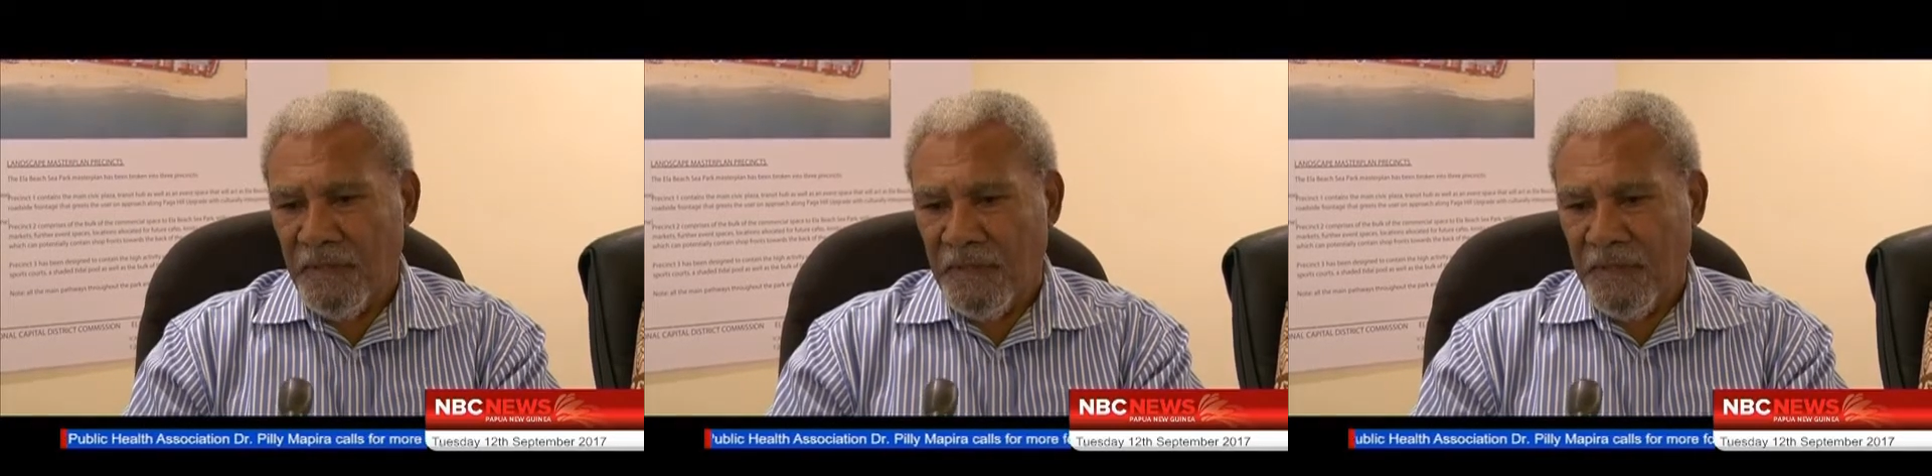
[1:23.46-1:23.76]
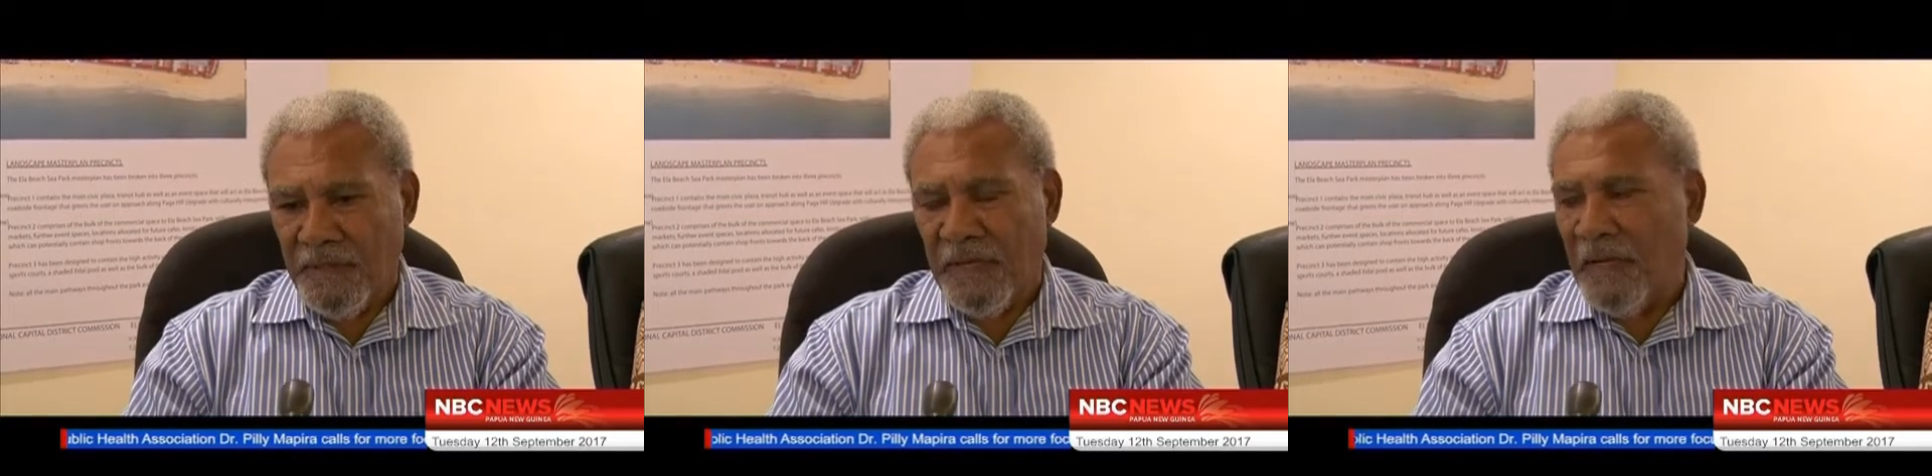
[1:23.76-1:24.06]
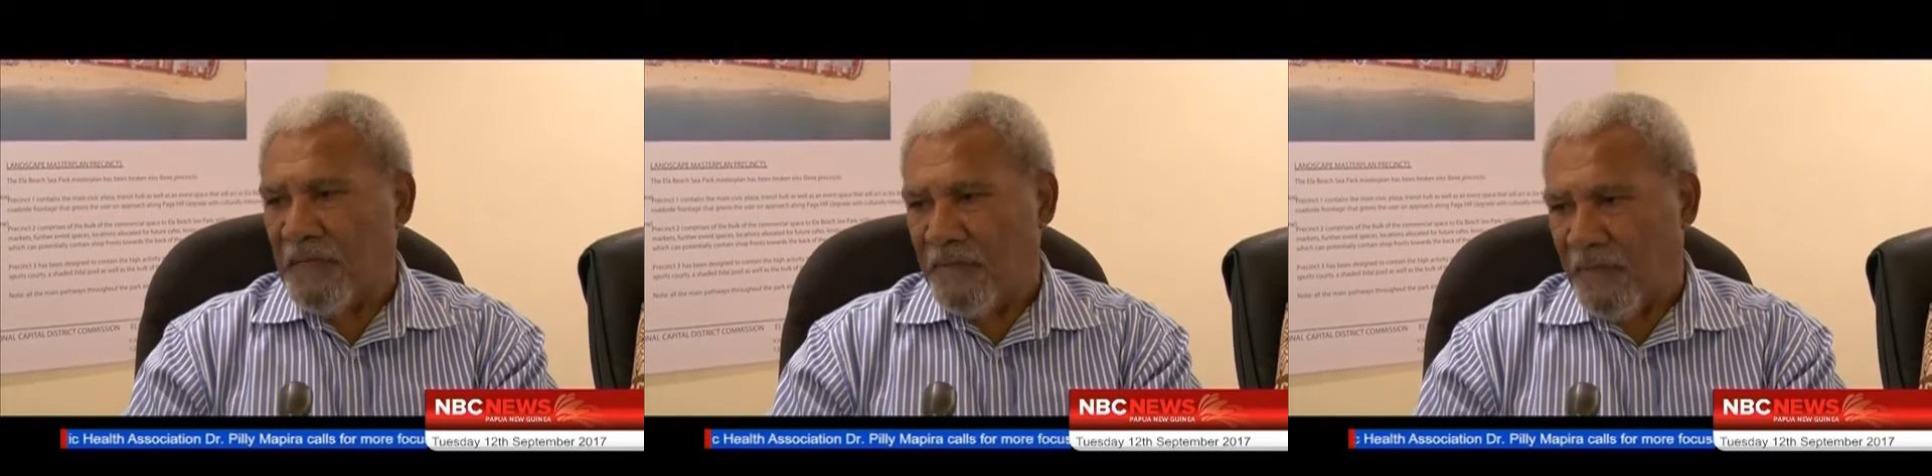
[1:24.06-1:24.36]
in the
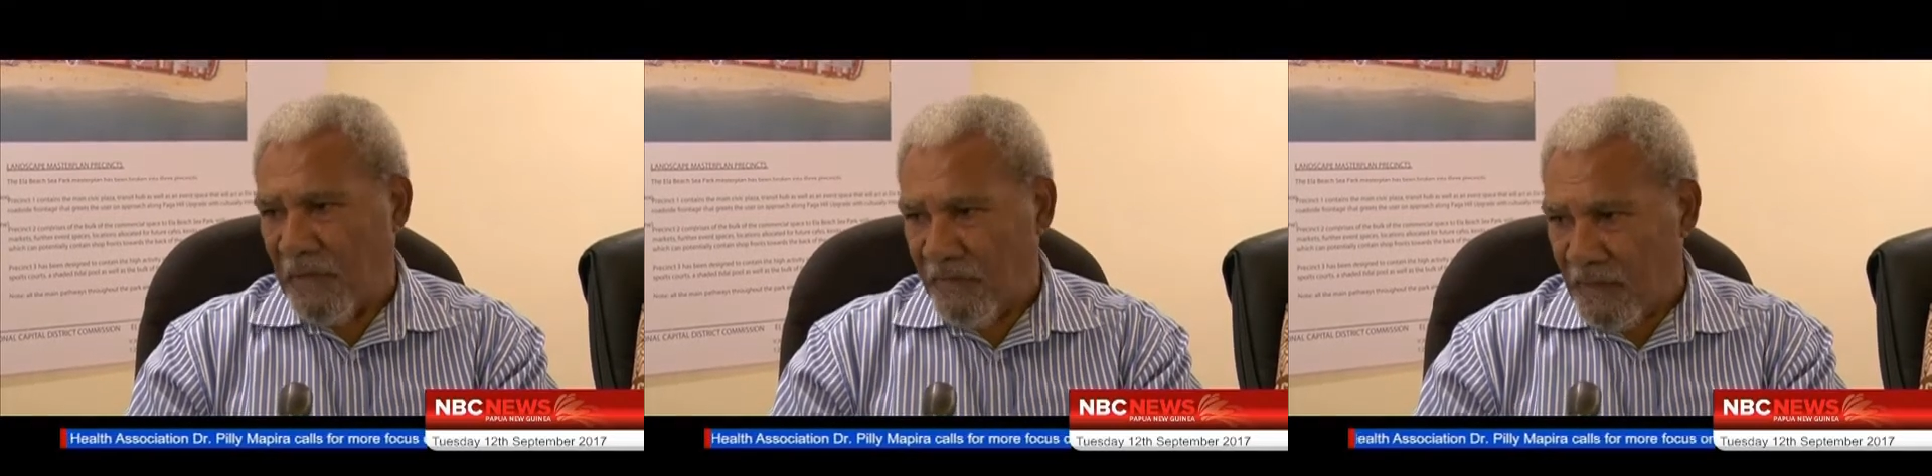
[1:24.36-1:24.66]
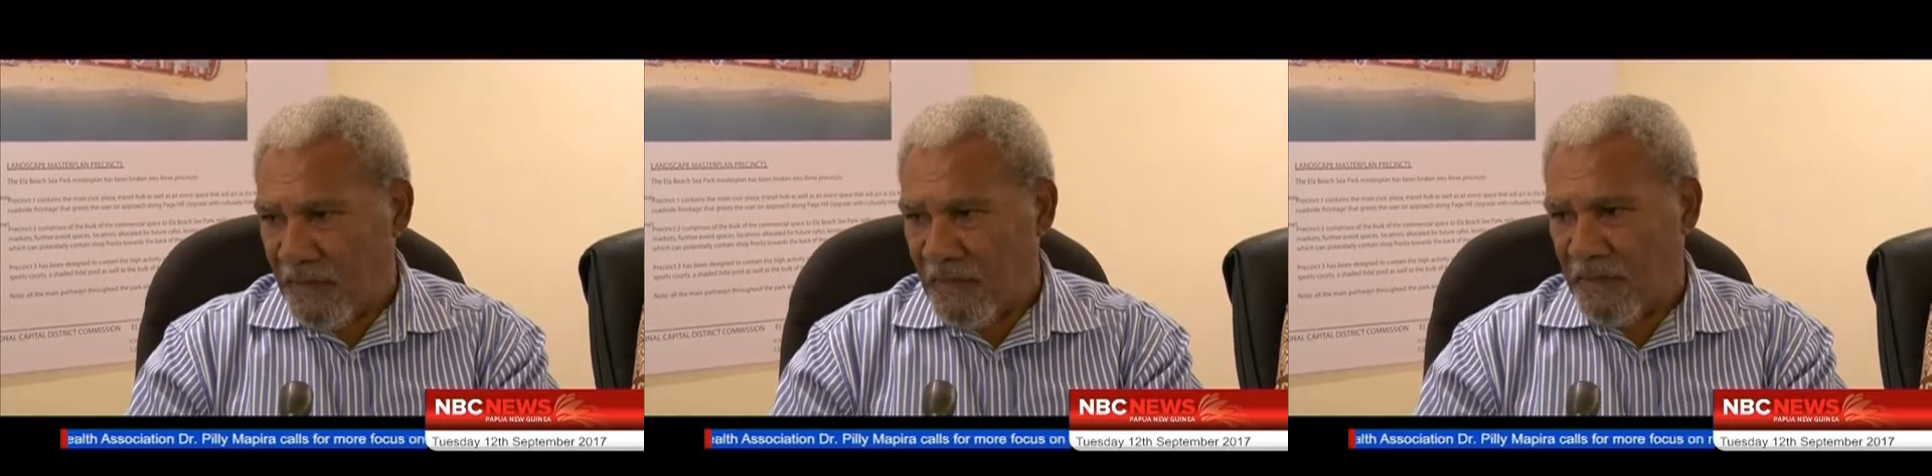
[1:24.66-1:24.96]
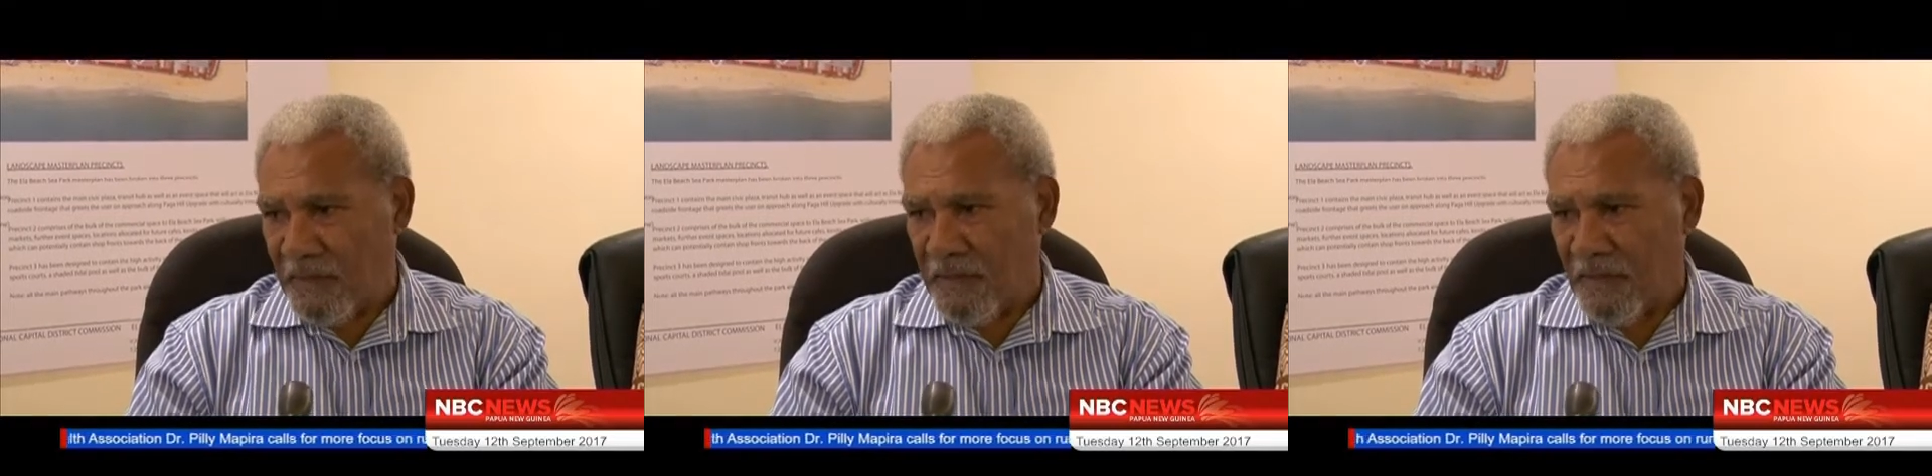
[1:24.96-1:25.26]
last five
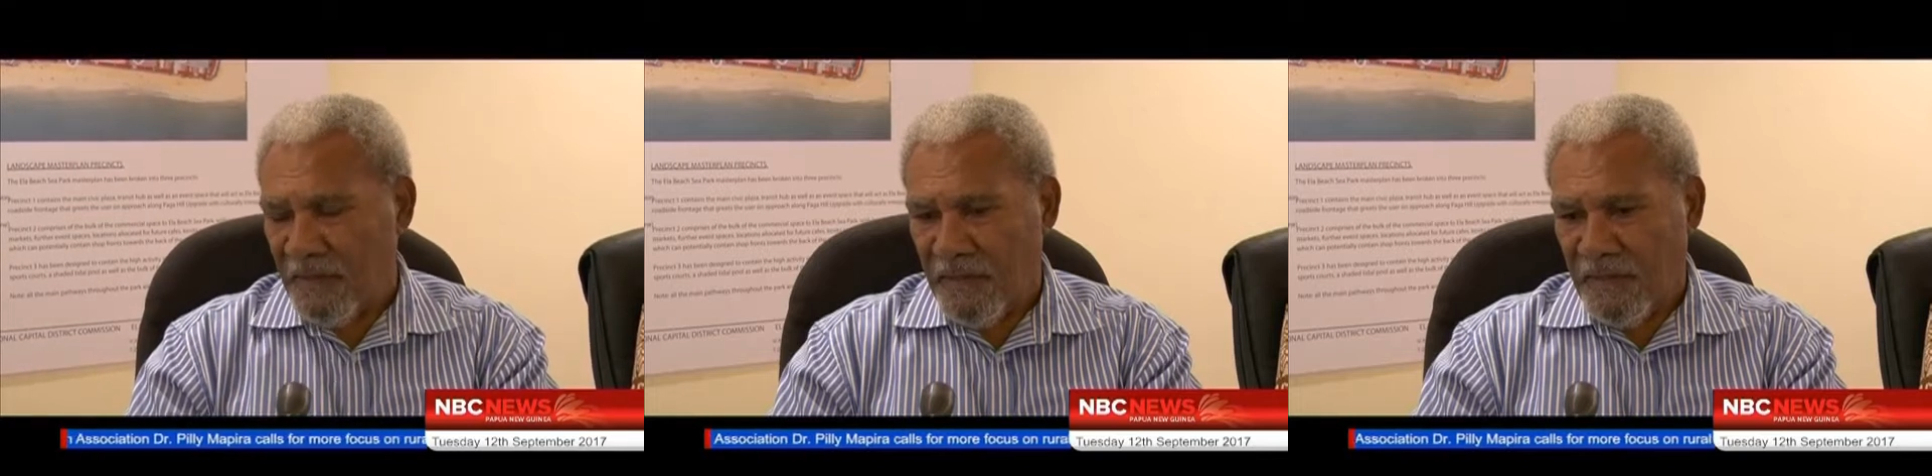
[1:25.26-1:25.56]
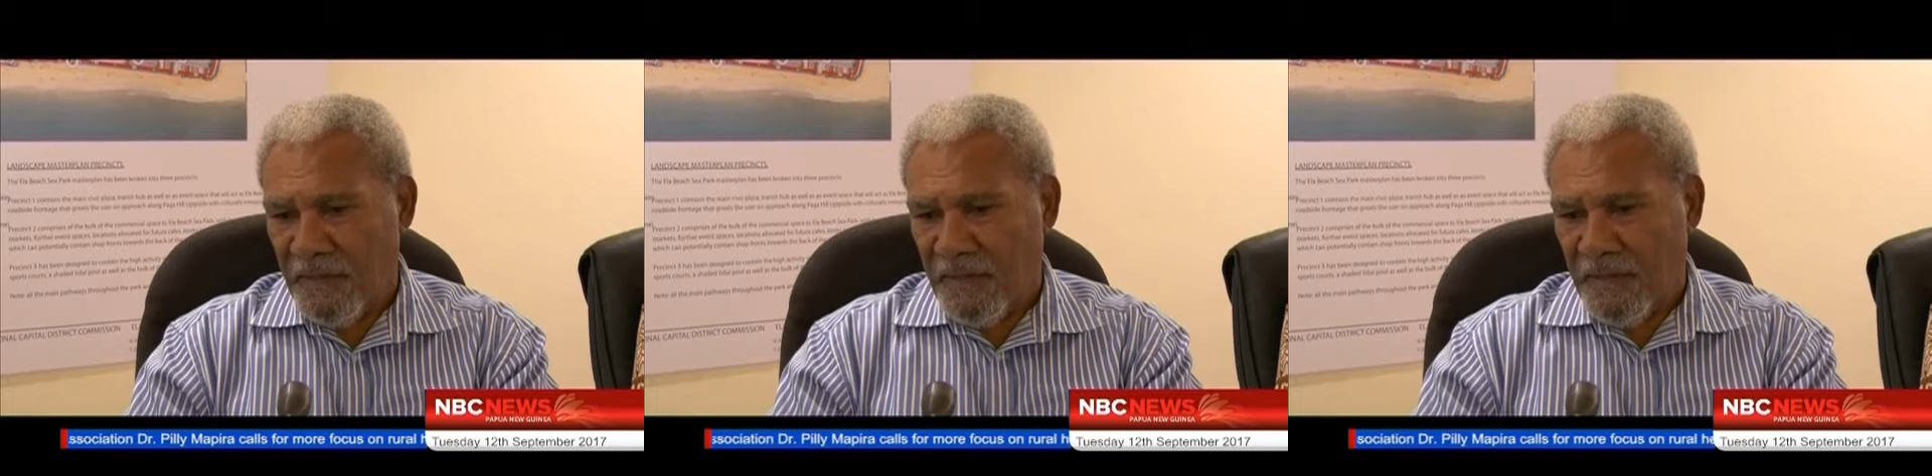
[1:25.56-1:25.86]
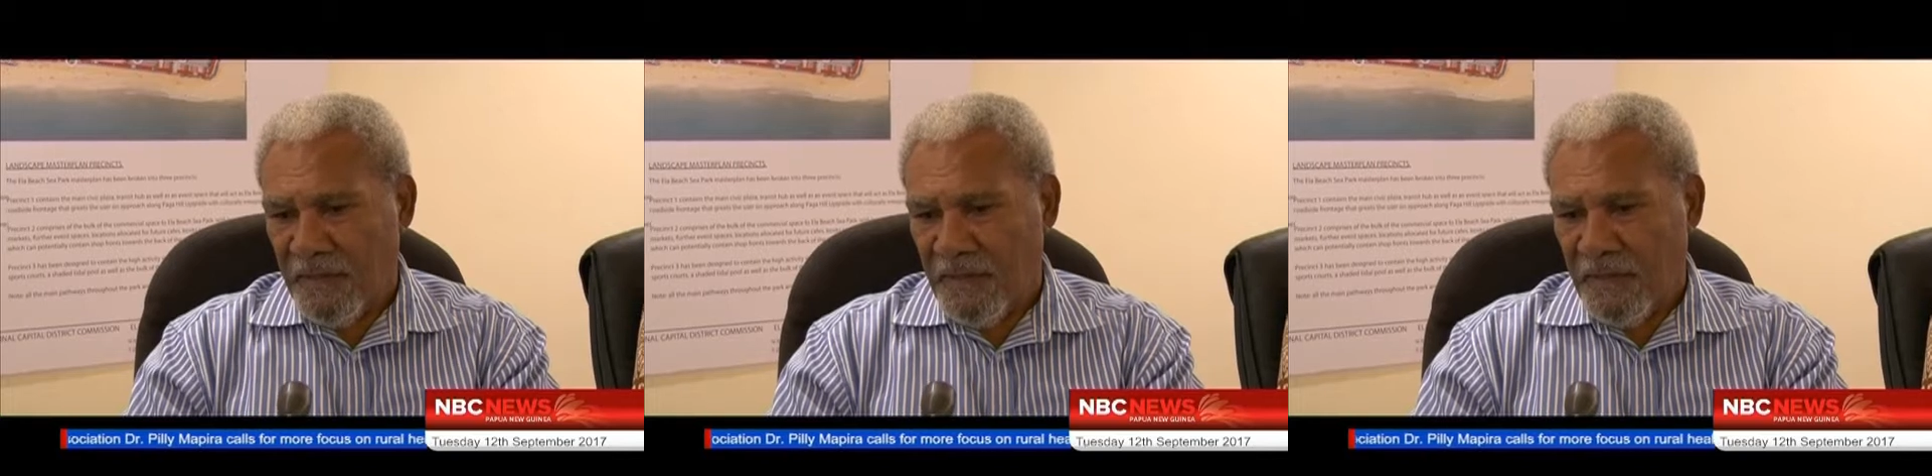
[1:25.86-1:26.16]
years
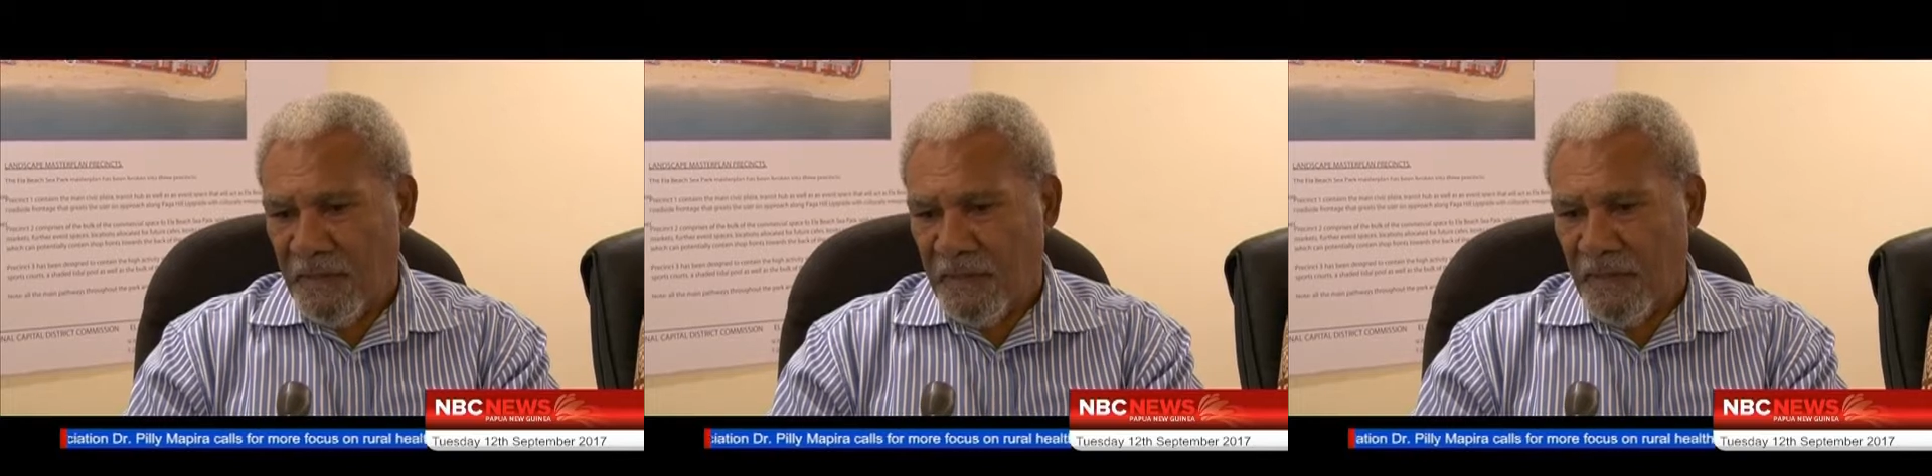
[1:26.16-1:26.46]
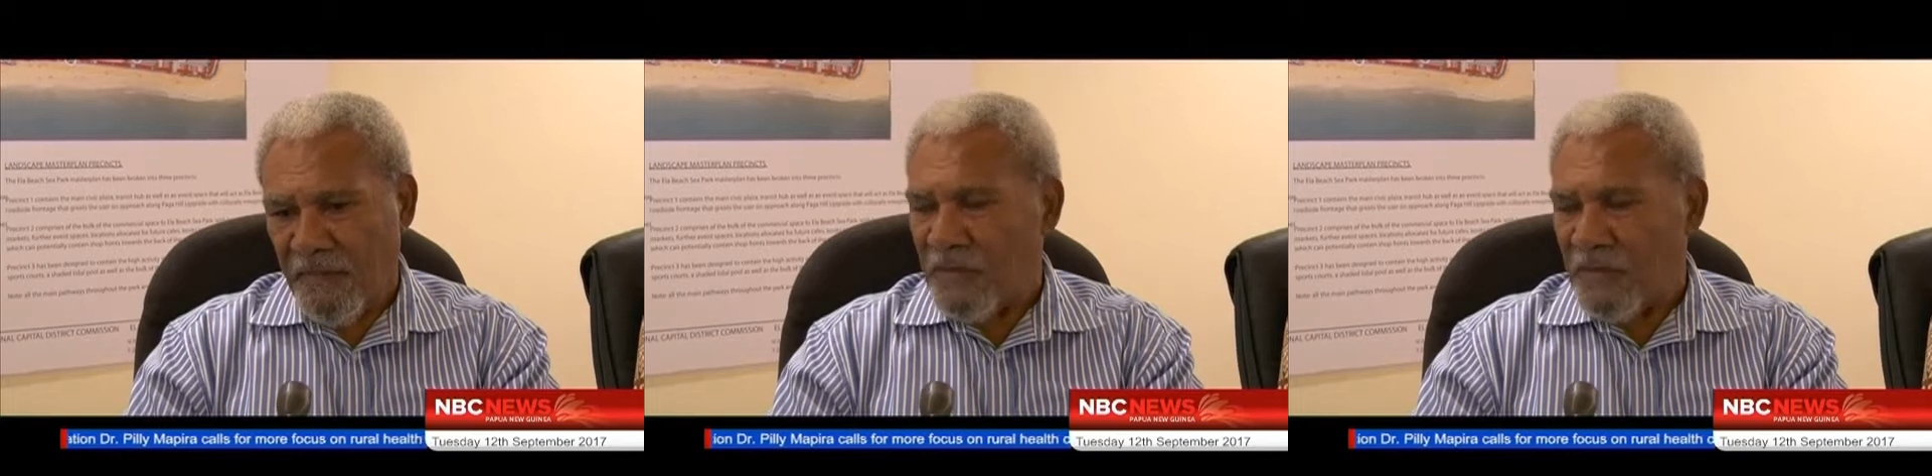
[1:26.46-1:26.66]
have